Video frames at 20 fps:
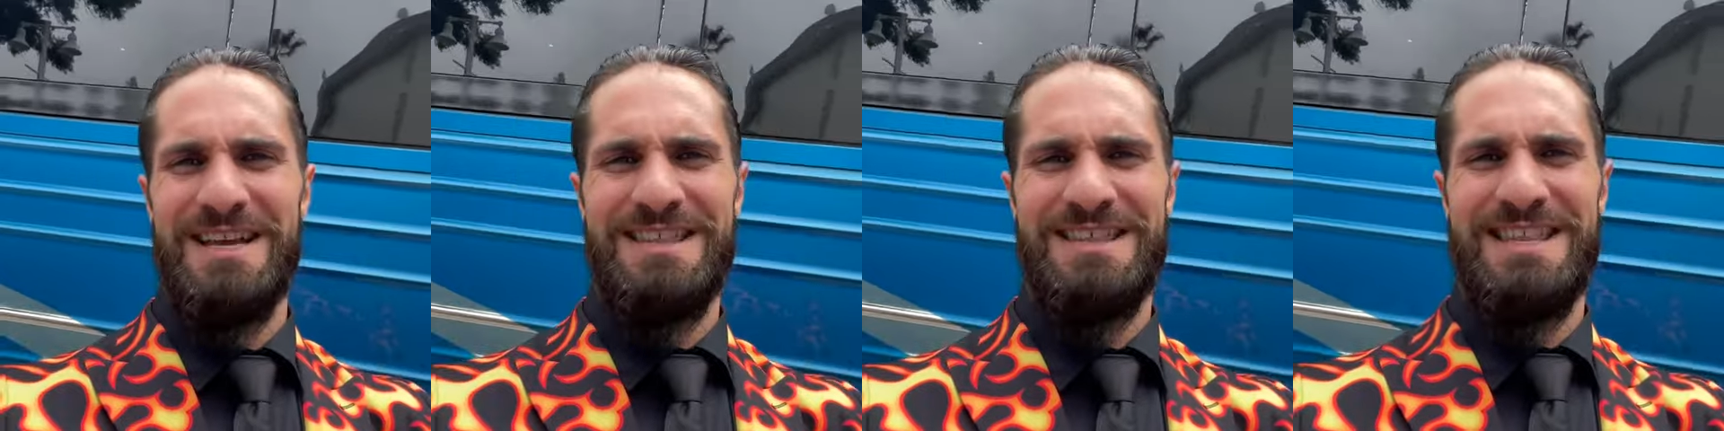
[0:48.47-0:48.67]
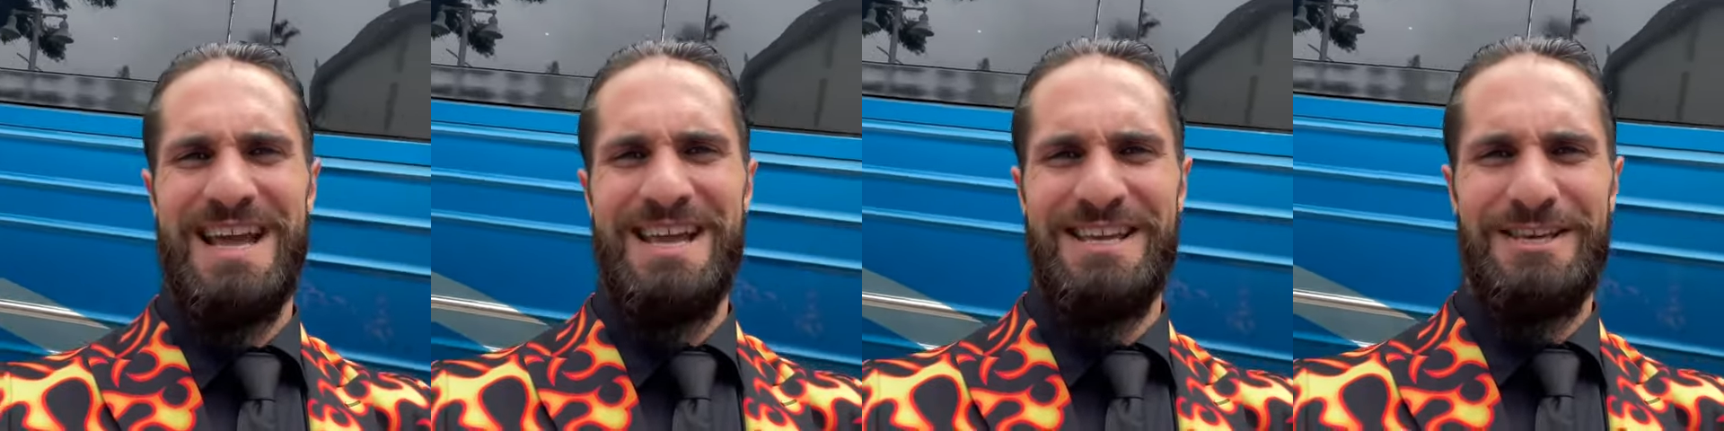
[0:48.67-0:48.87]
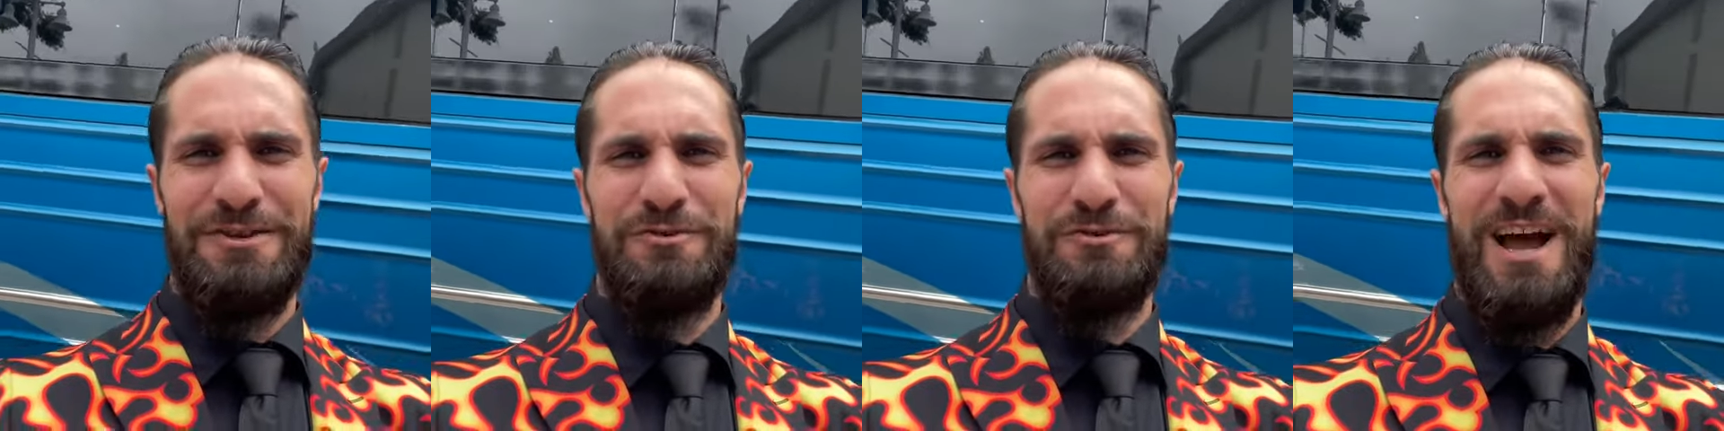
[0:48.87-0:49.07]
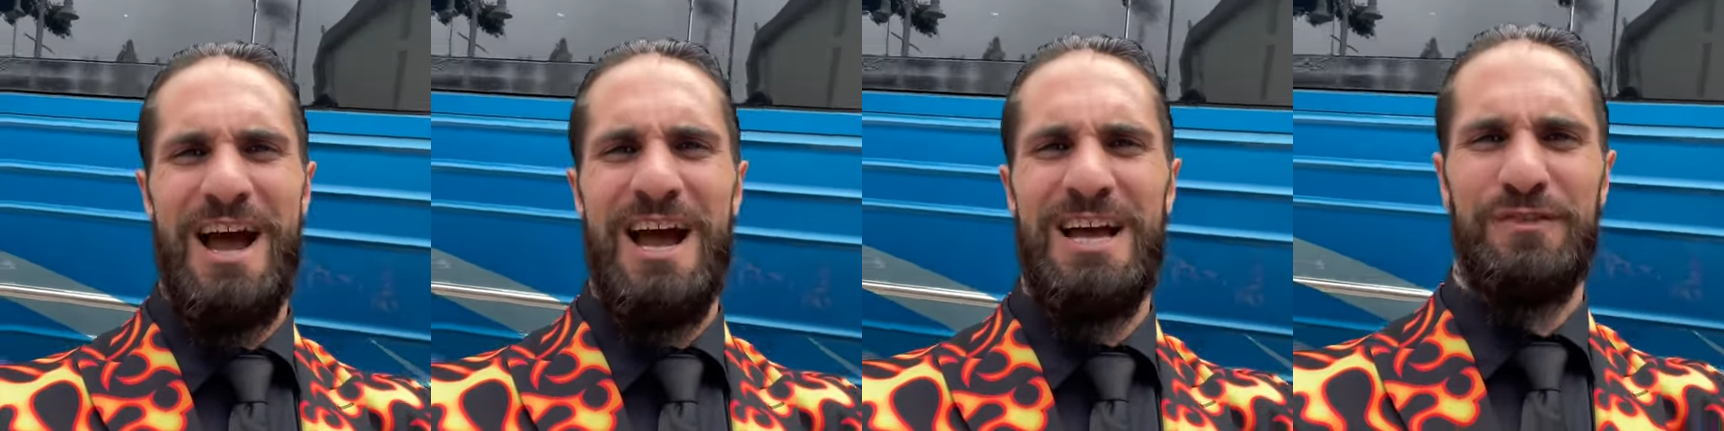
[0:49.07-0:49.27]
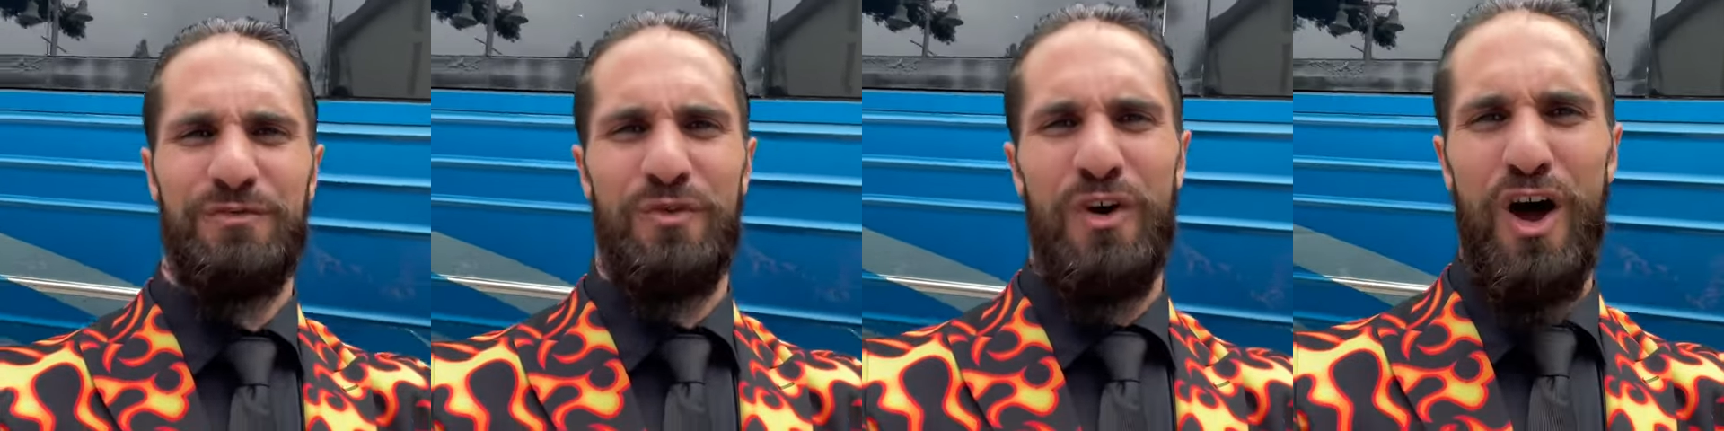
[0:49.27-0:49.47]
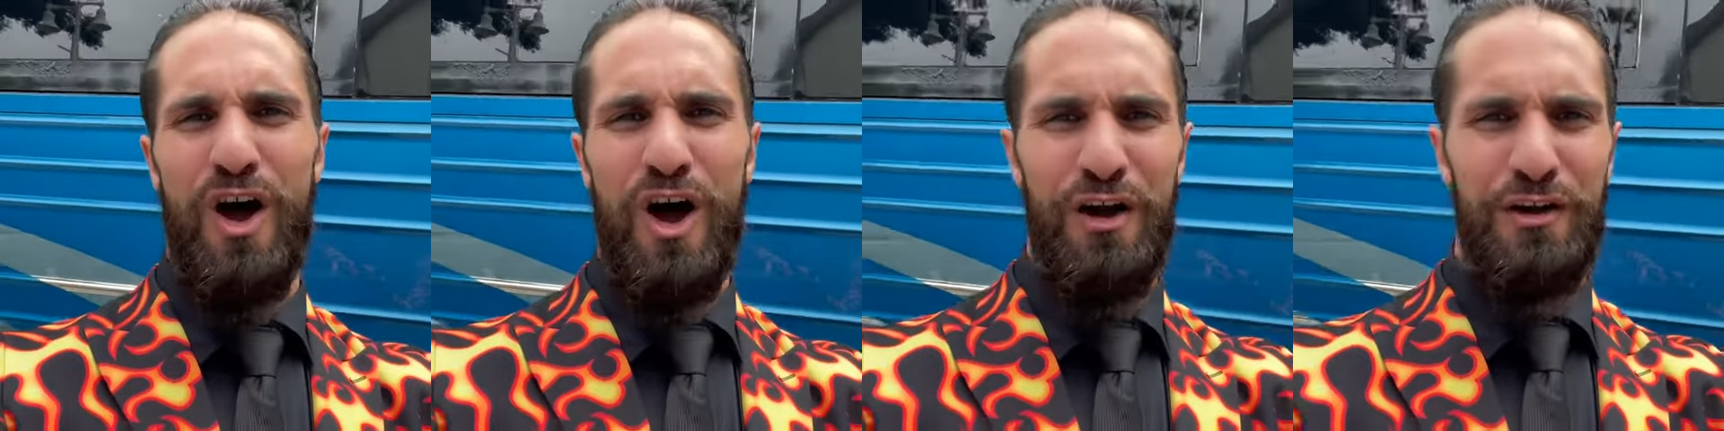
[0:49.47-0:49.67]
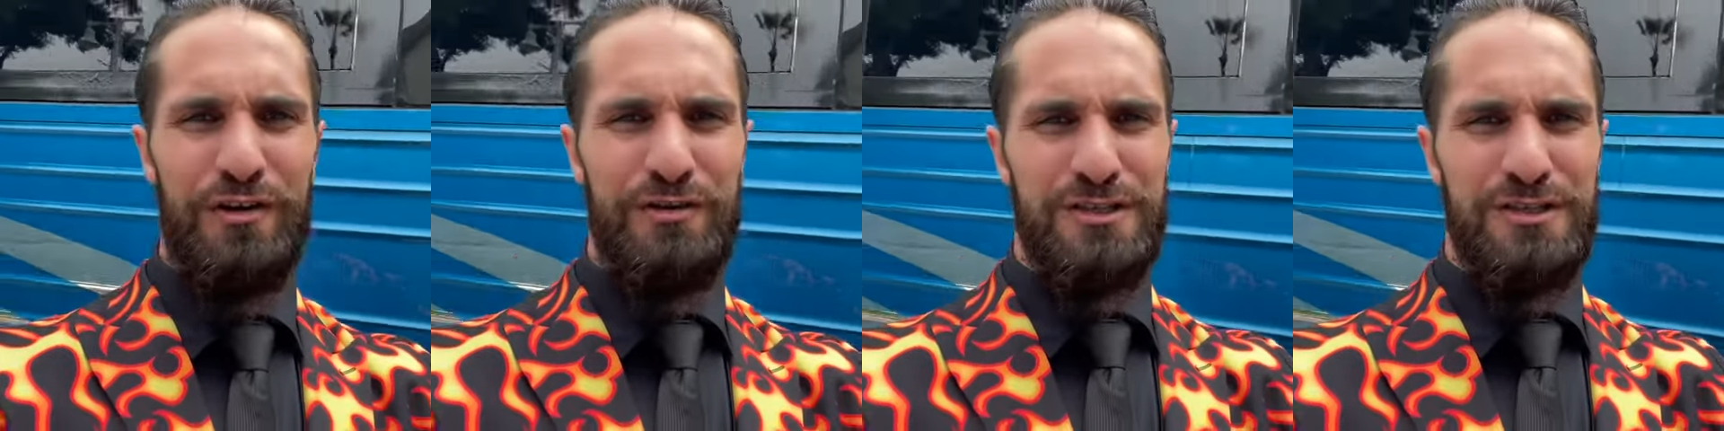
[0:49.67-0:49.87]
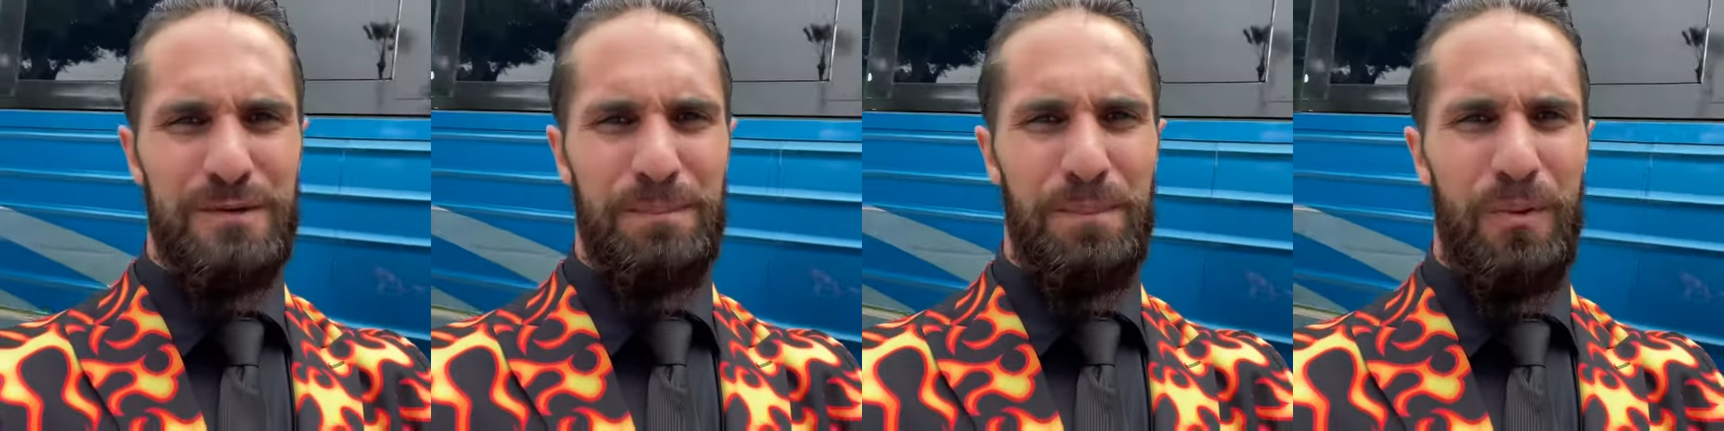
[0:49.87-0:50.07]
thank you guys for all your
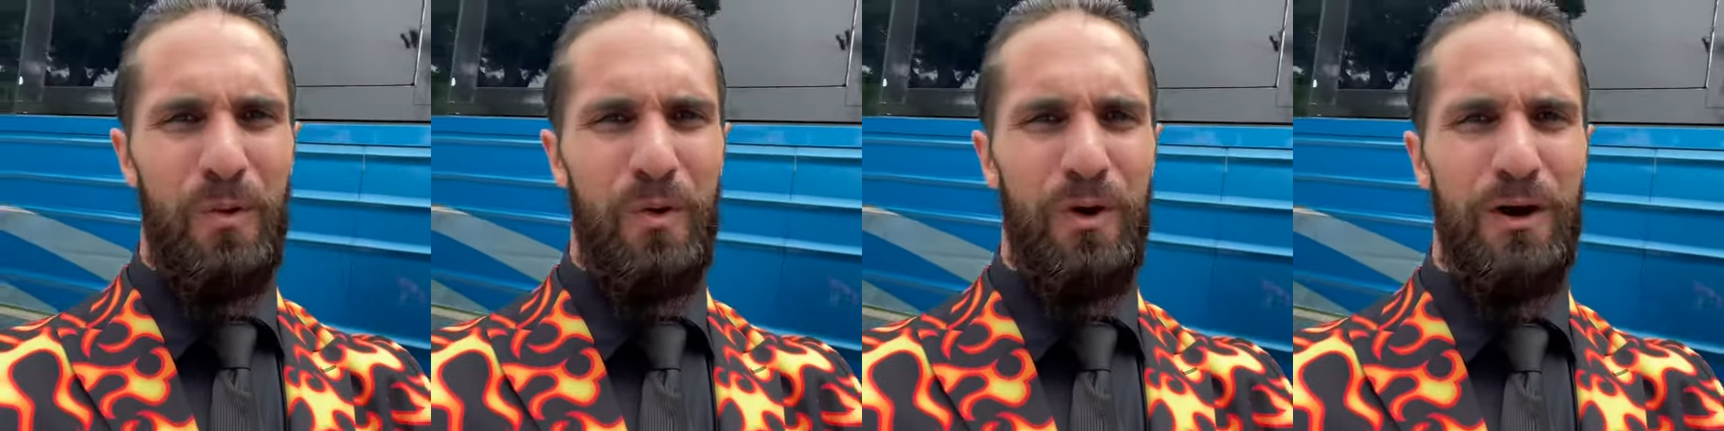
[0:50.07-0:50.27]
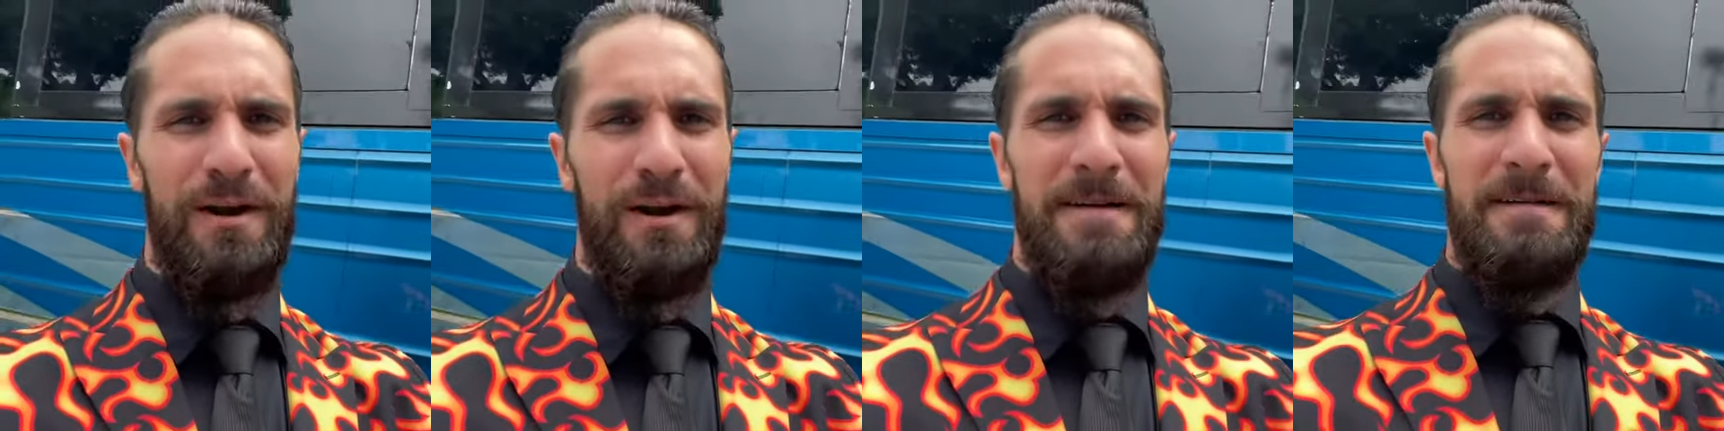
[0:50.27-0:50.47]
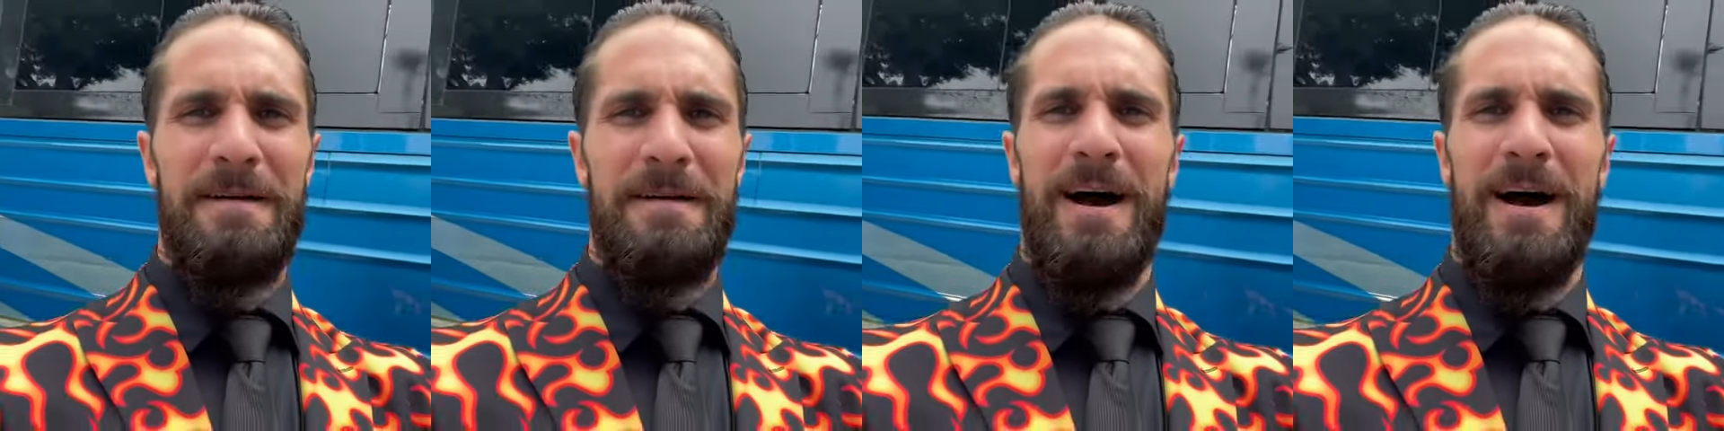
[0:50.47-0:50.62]
support.